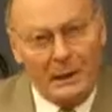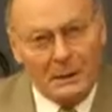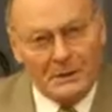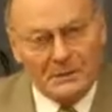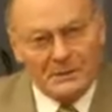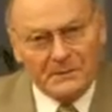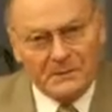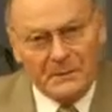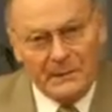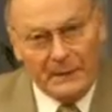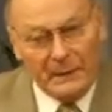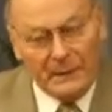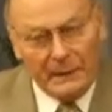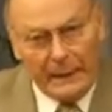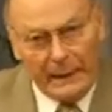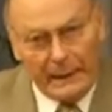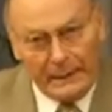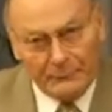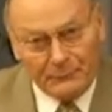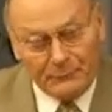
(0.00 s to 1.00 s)
as
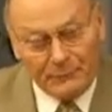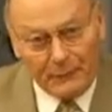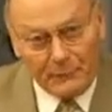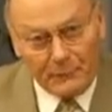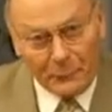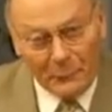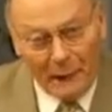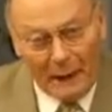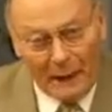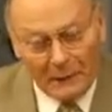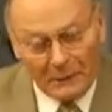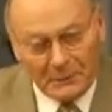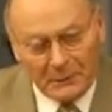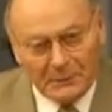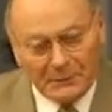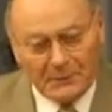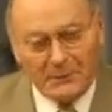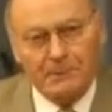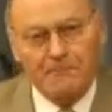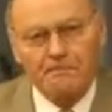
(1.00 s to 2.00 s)
the
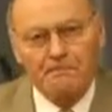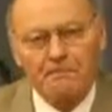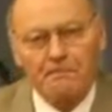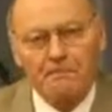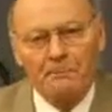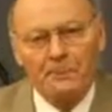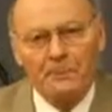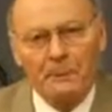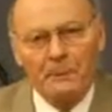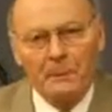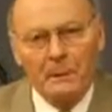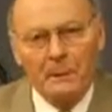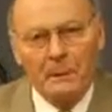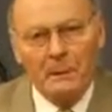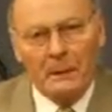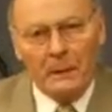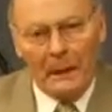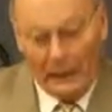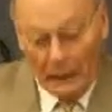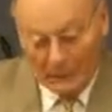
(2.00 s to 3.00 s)
Antichrist,
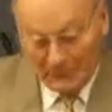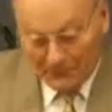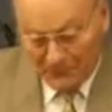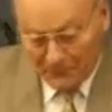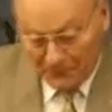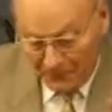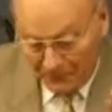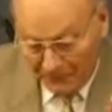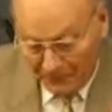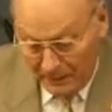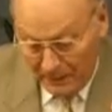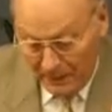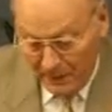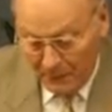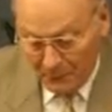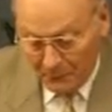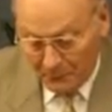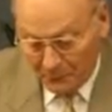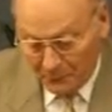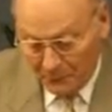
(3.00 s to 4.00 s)
as
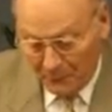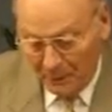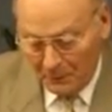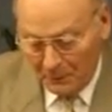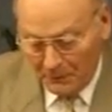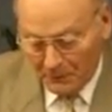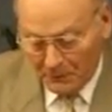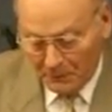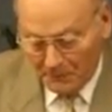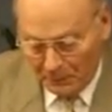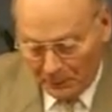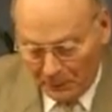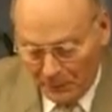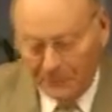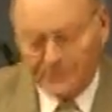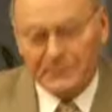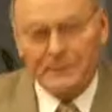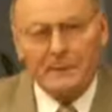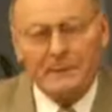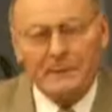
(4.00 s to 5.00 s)
the false
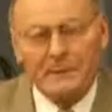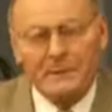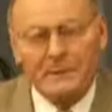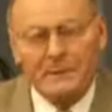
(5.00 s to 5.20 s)
prophet,